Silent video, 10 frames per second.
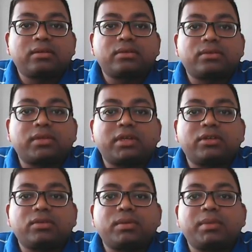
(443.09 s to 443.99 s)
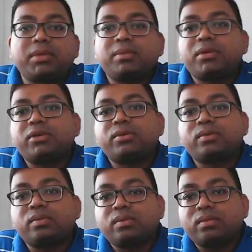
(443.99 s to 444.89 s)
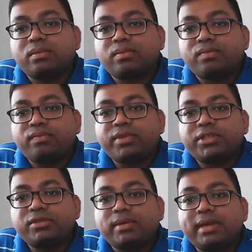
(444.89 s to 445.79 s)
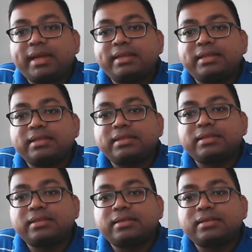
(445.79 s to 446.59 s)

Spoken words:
so that you will be able to visualize this.